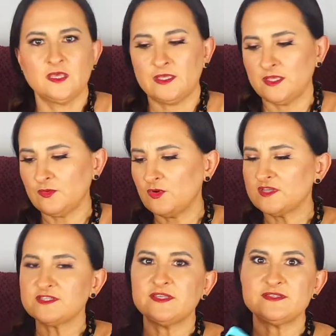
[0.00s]
It
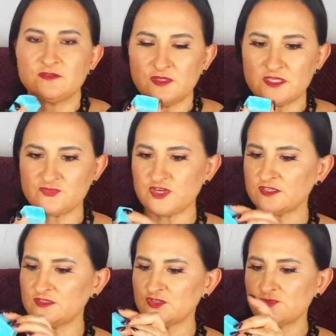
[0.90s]
wasn't easy to extract
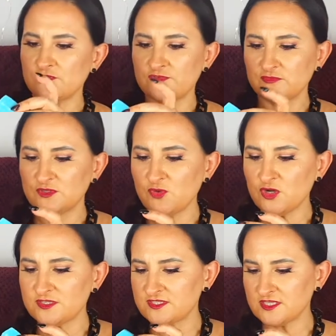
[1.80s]
this one from the
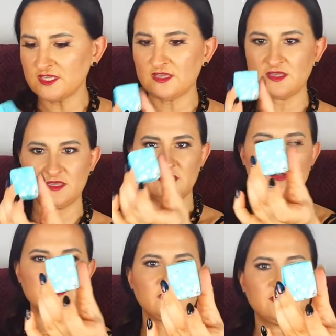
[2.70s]
box. It
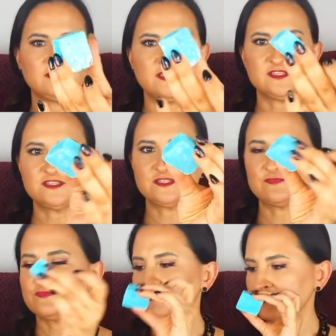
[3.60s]
looks like this.
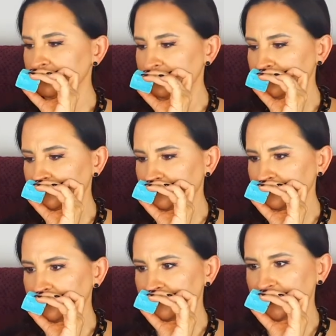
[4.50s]

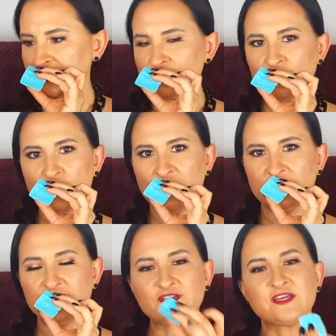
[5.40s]
Nice blue one
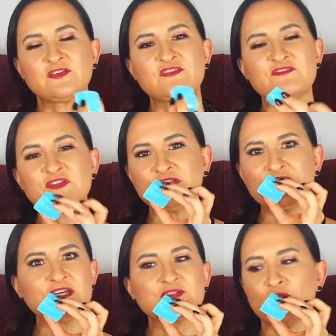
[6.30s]
and like a really
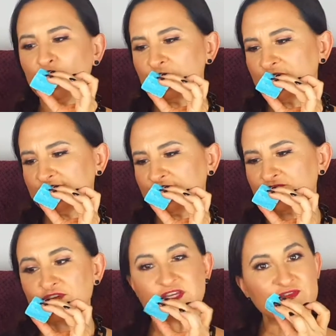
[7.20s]
nice calming
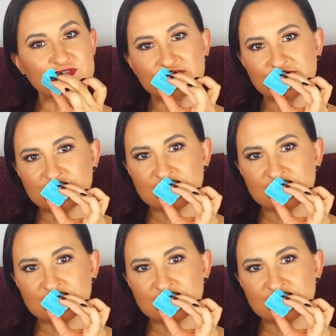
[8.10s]
fragrance.